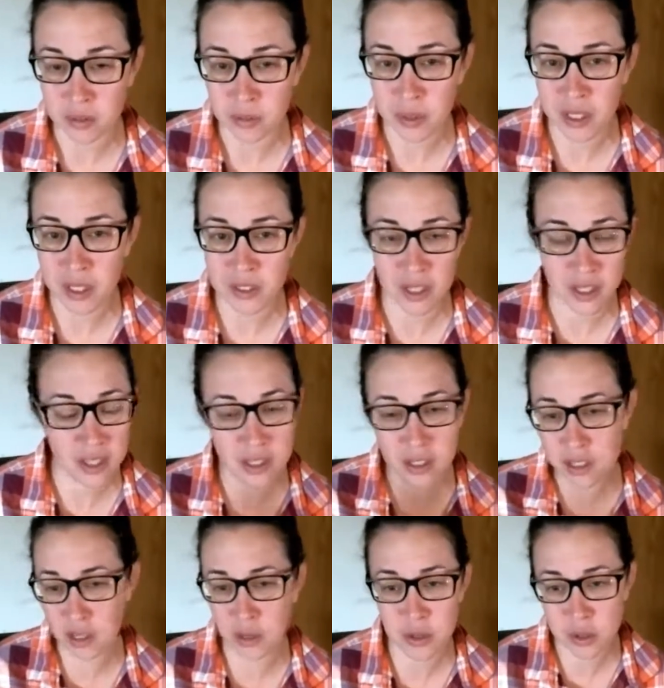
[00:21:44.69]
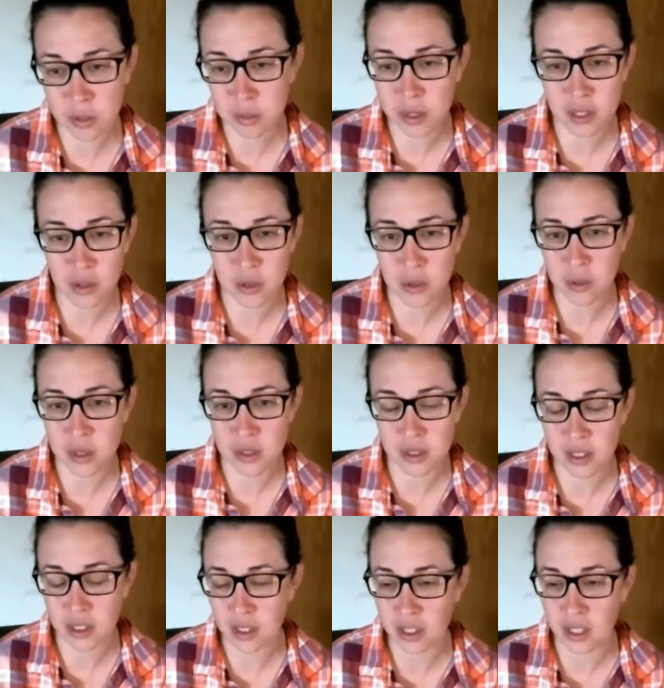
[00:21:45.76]
Because I think, you know, somebody who is
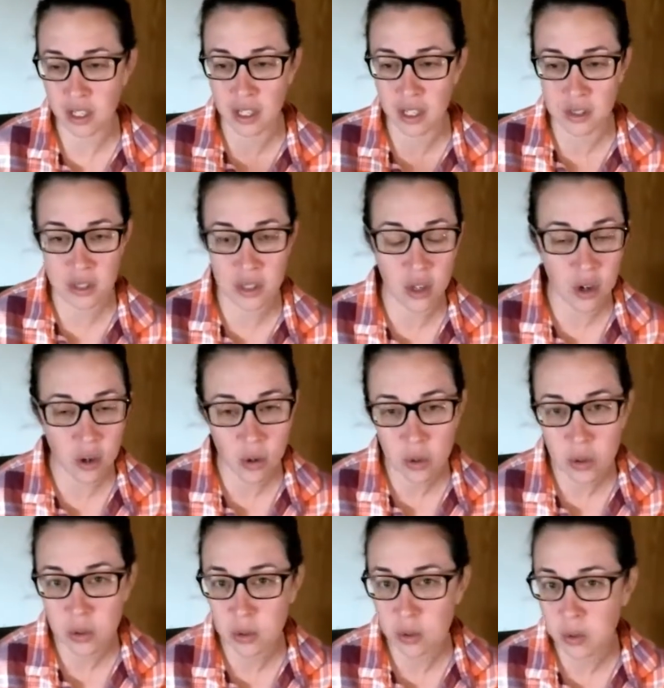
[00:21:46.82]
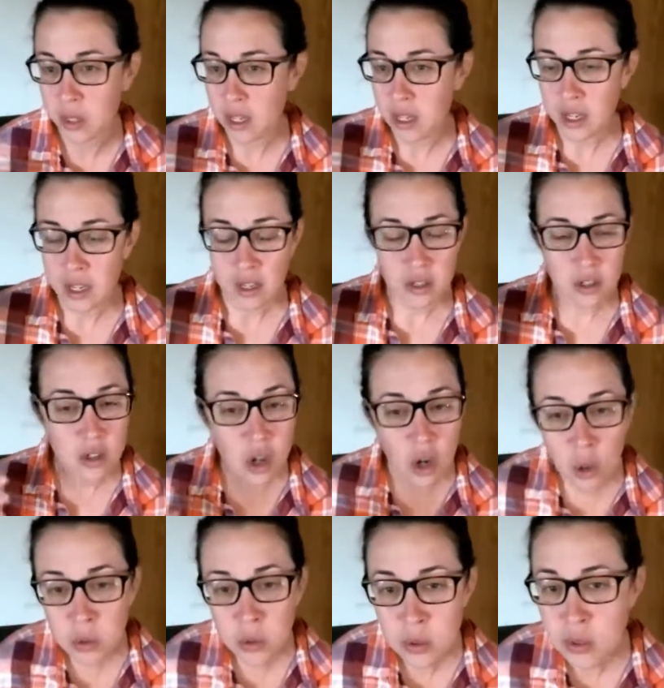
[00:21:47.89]
an SEO who
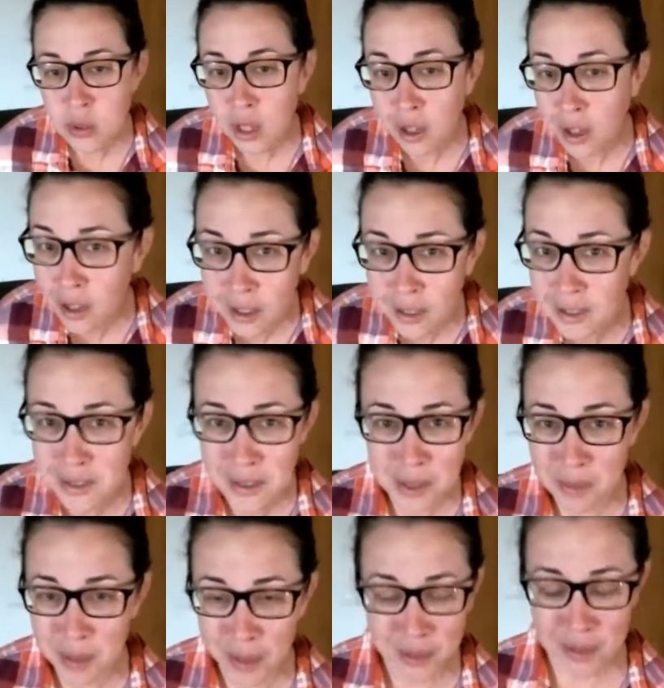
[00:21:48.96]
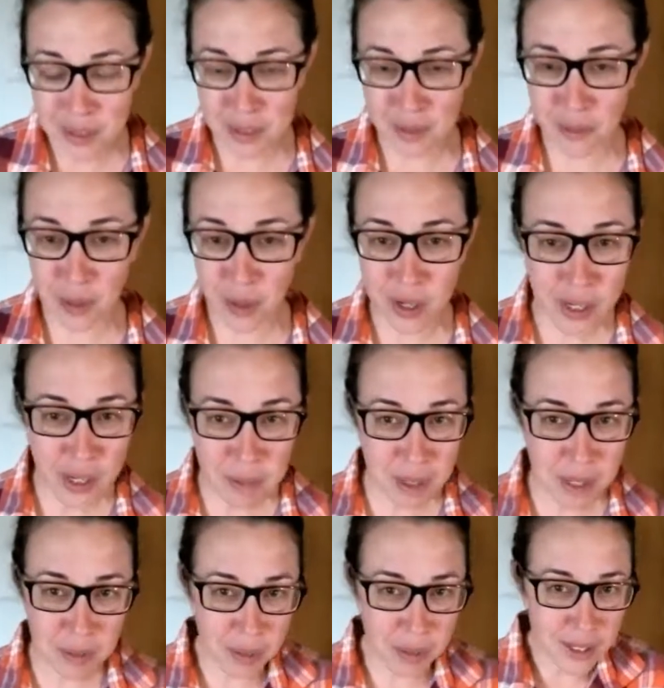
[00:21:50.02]
knows tons about this stuff already, I
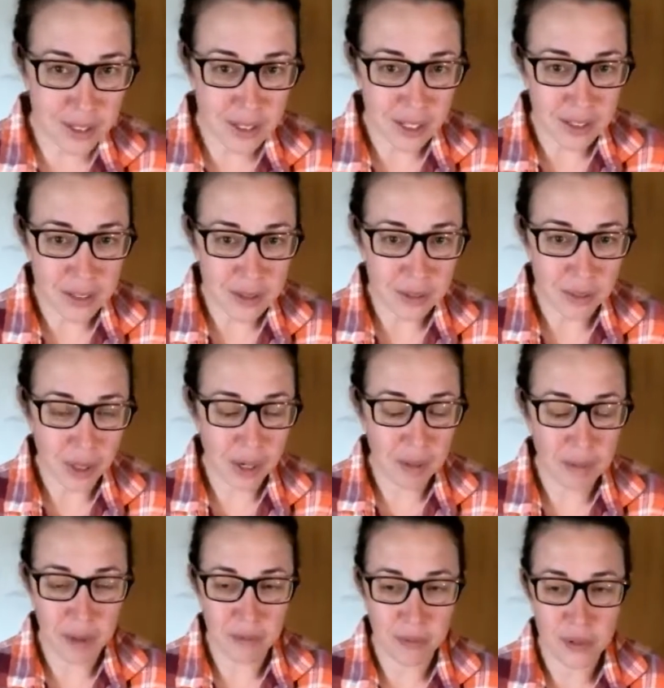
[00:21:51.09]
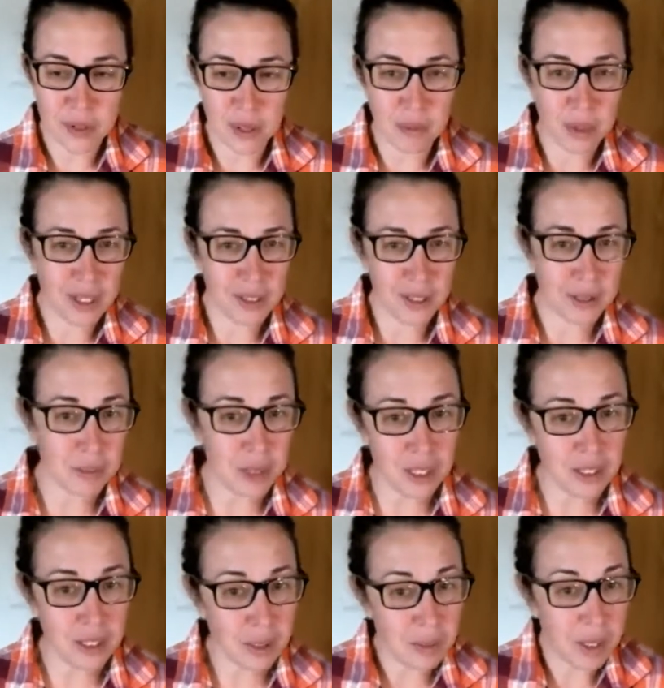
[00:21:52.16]
mean, it makes sense, right? But for somebody like
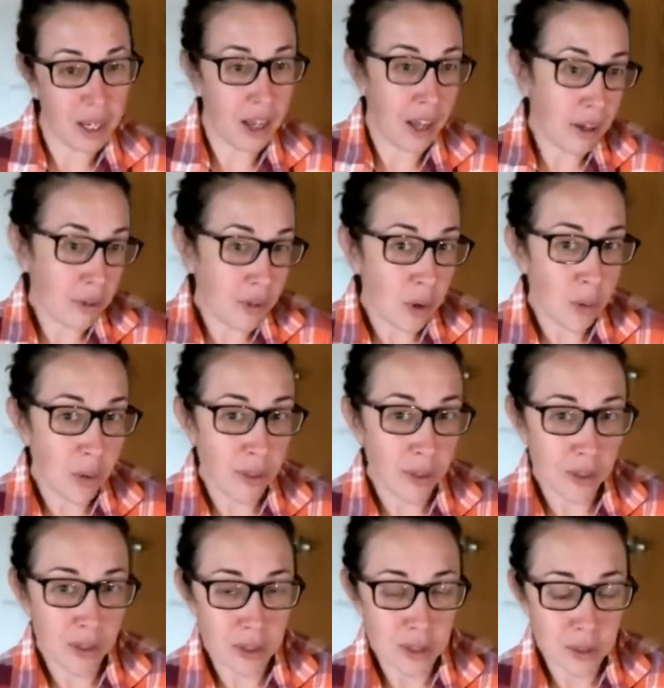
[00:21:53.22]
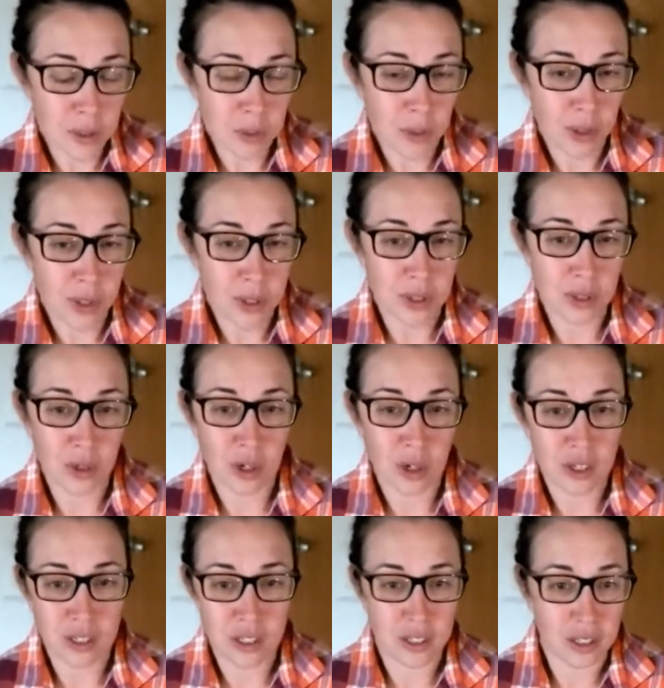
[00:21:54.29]
me, I mean, I don't know whether this tool is a good
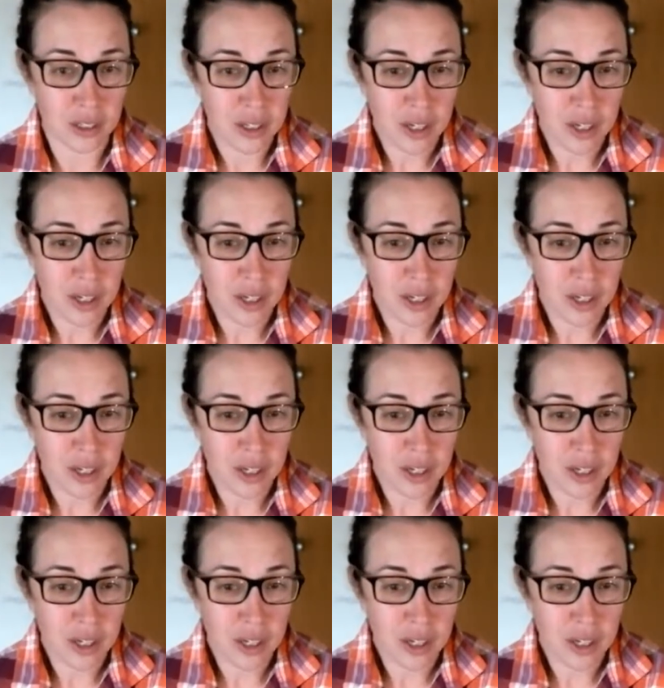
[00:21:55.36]
idea